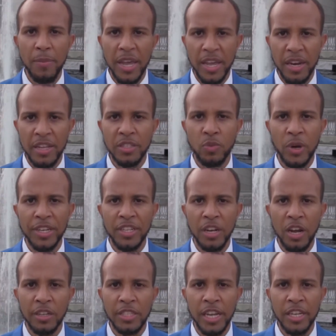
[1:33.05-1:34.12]
making its way to
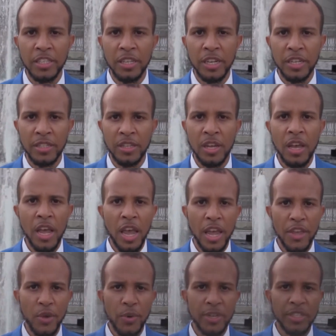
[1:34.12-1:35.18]
Los Angeles.
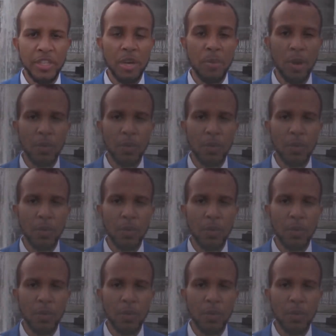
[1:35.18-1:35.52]
And USM